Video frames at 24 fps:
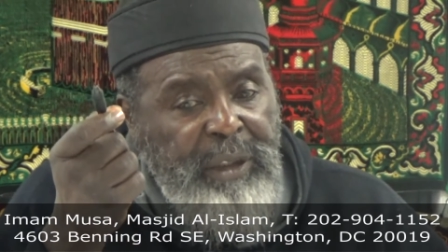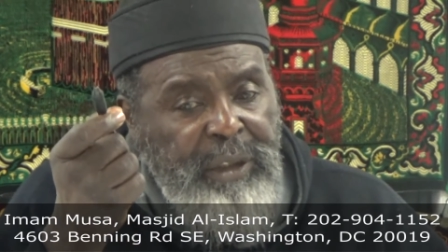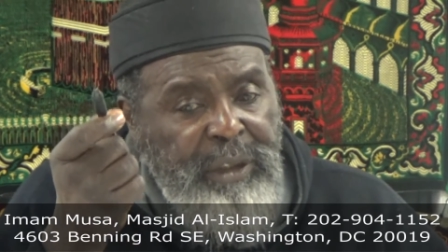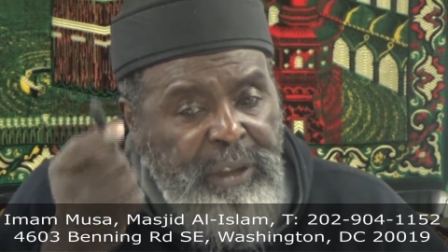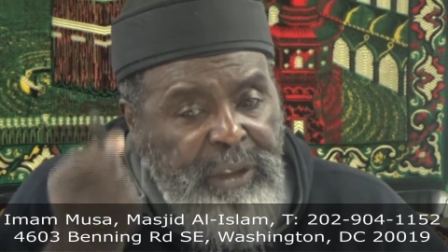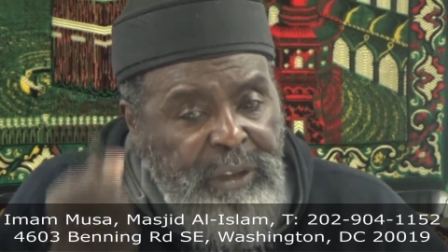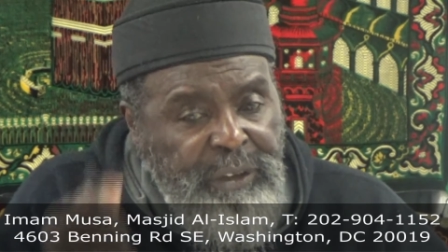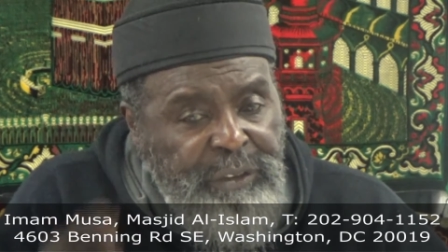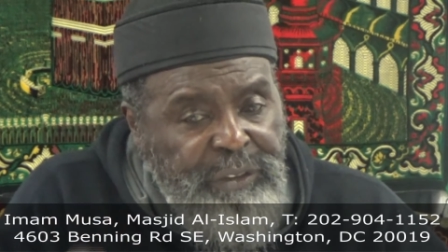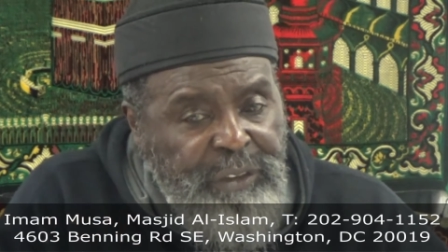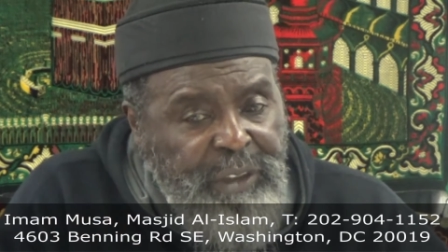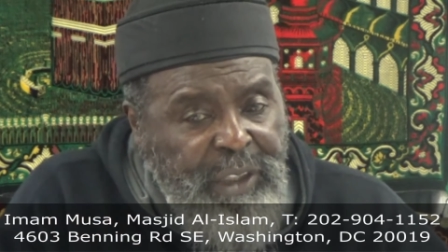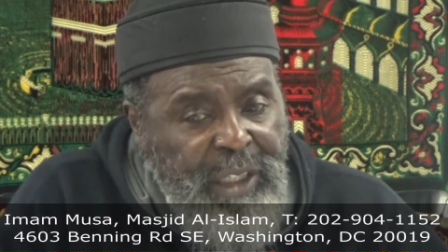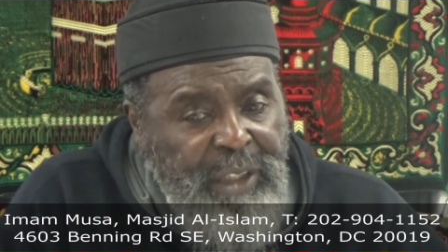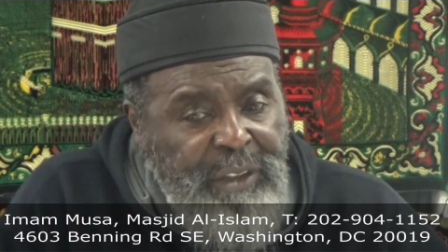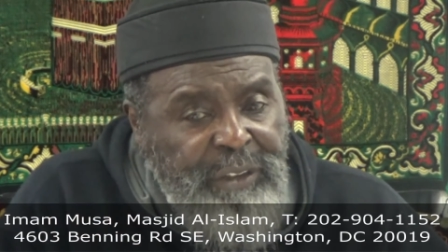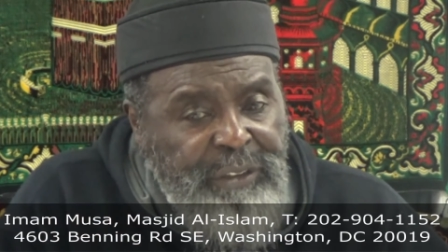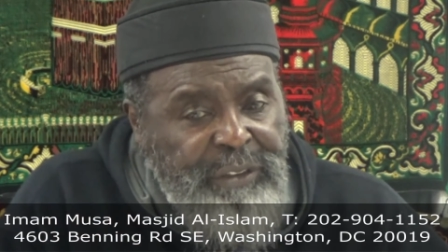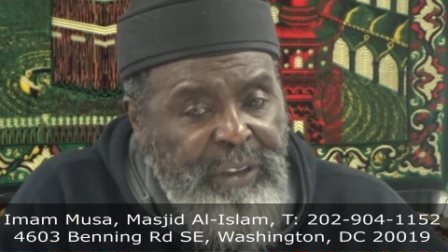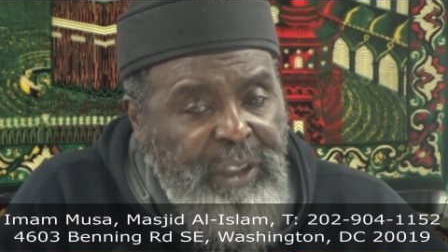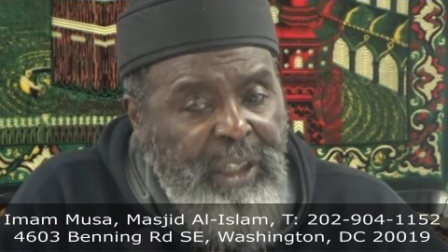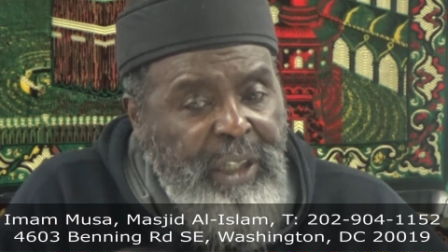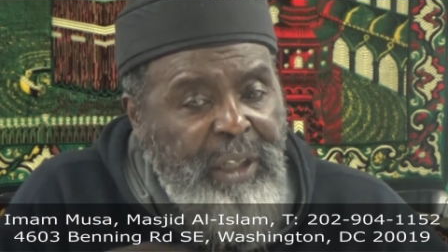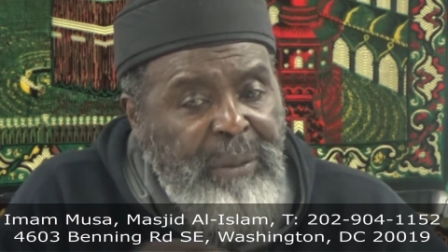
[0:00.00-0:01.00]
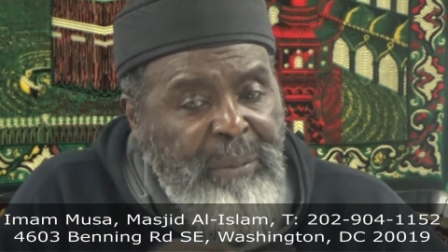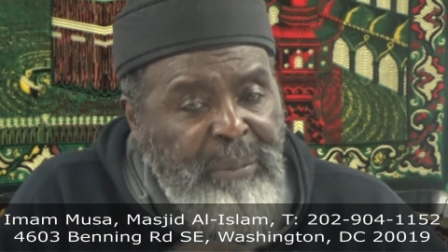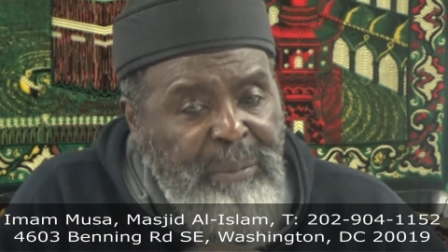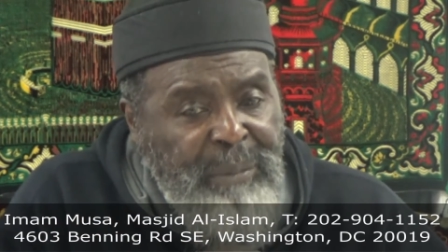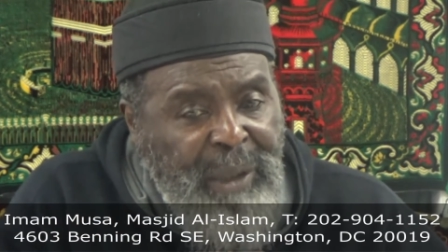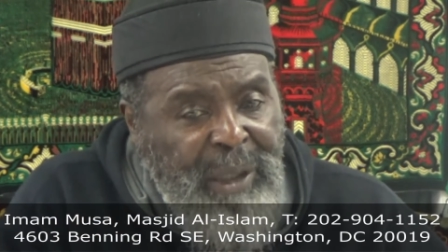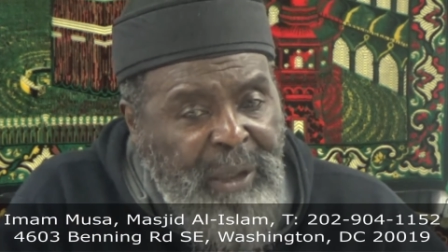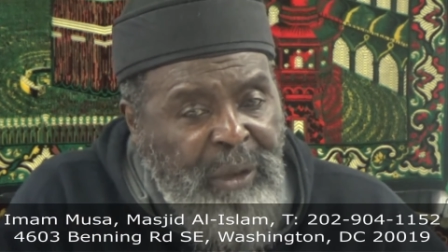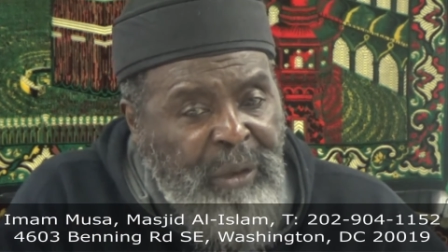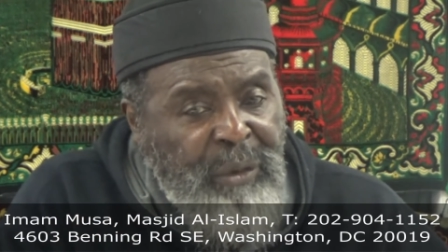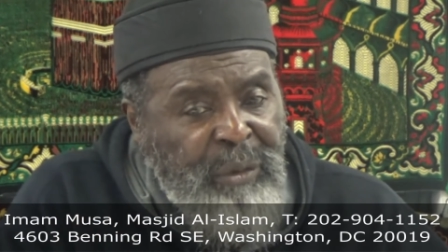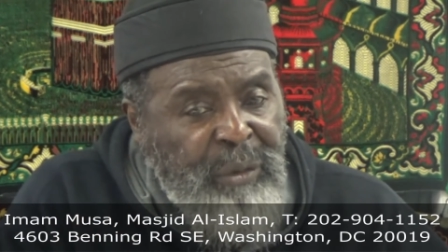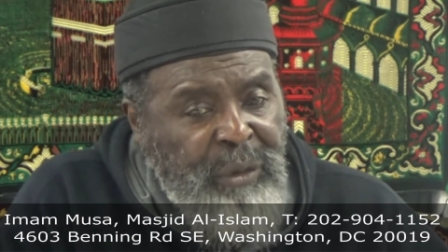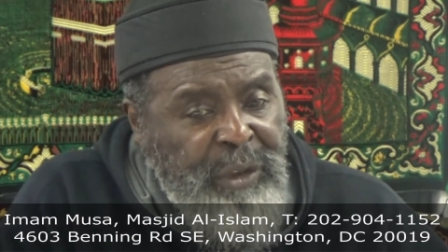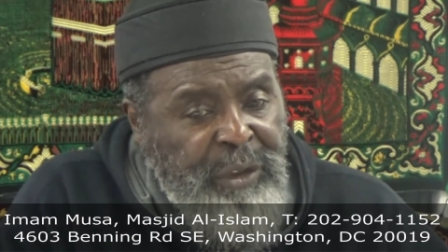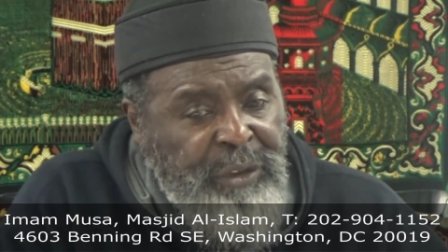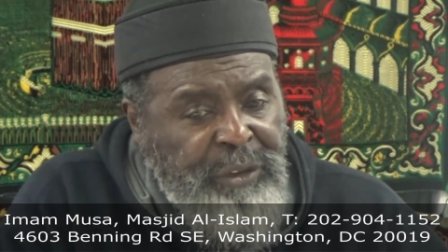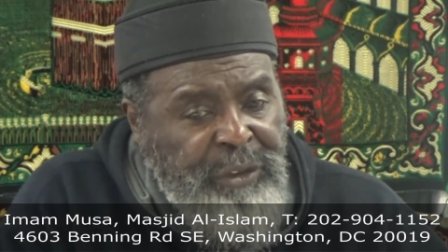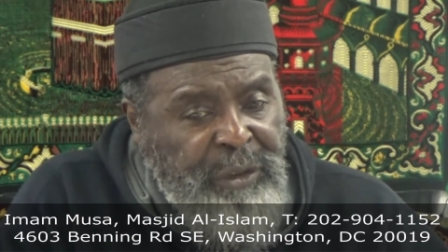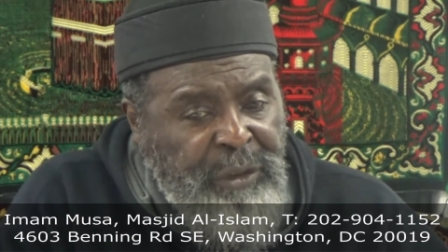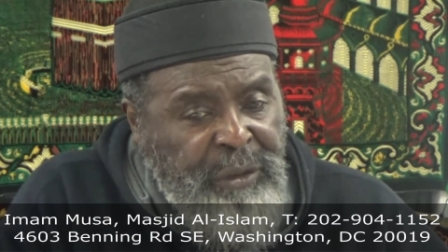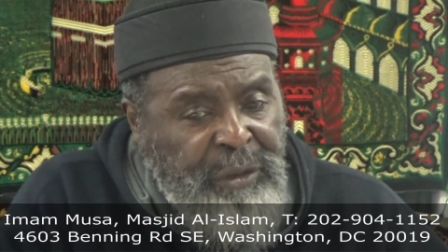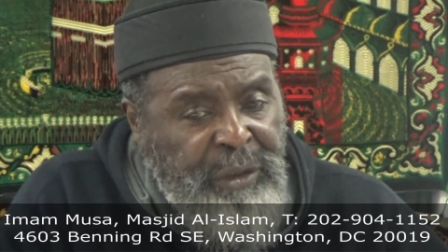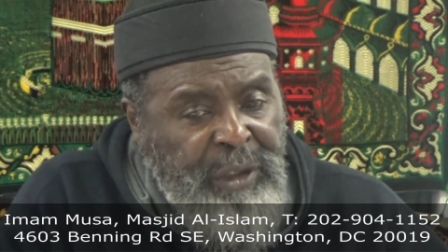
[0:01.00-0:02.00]
this case, I'm my own
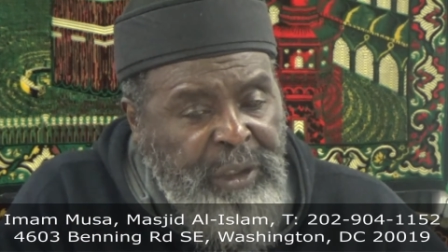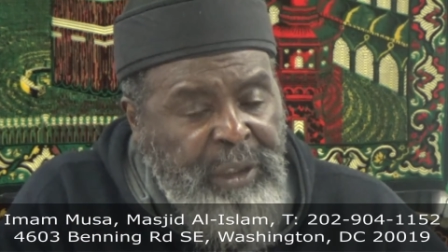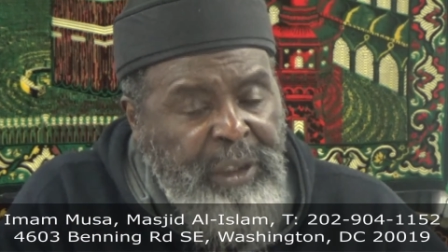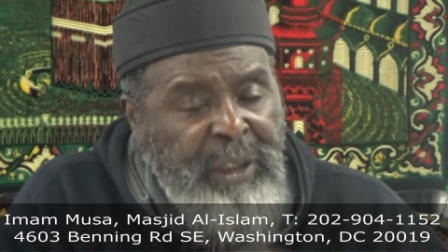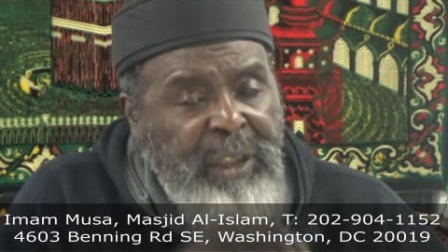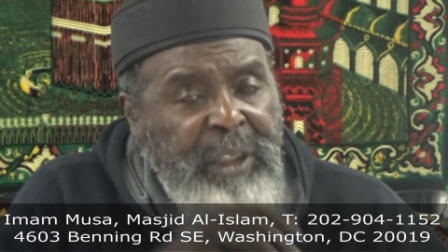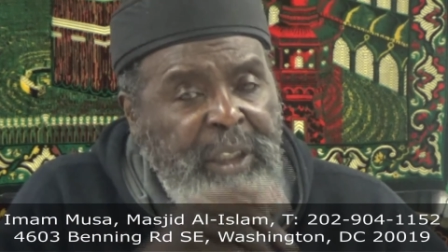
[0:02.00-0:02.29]
attorney.